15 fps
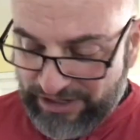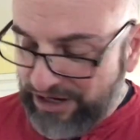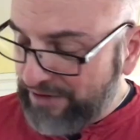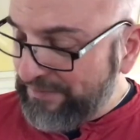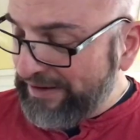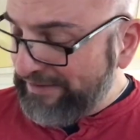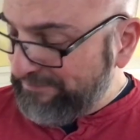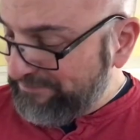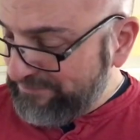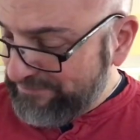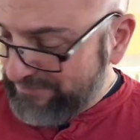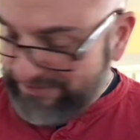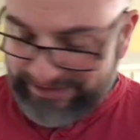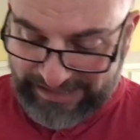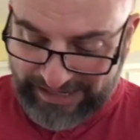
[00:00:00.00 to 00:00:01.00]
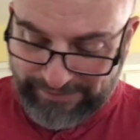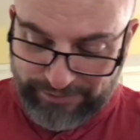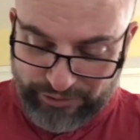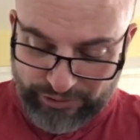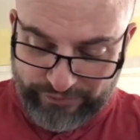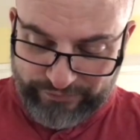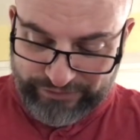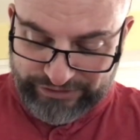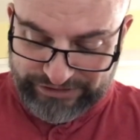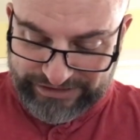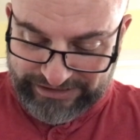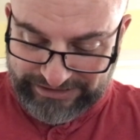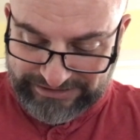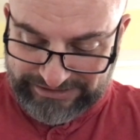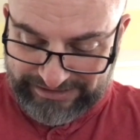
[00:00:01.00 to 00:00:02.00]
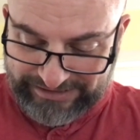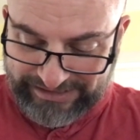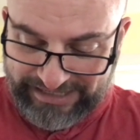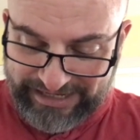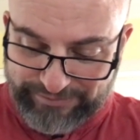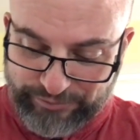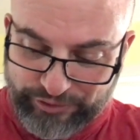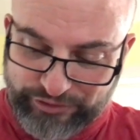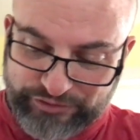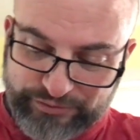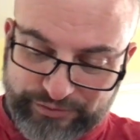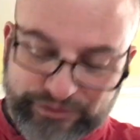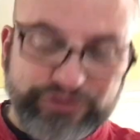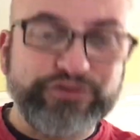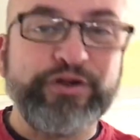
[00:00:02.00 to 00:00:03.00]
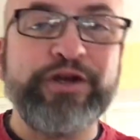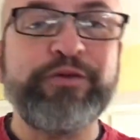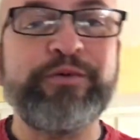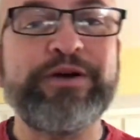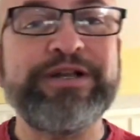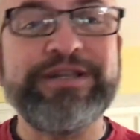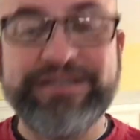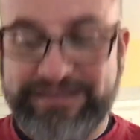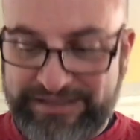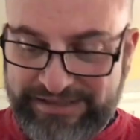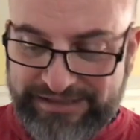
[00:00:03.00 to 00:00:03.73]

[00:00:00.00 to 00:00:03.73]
All right, I'm going to go finish this, and then I'm going to enjoy one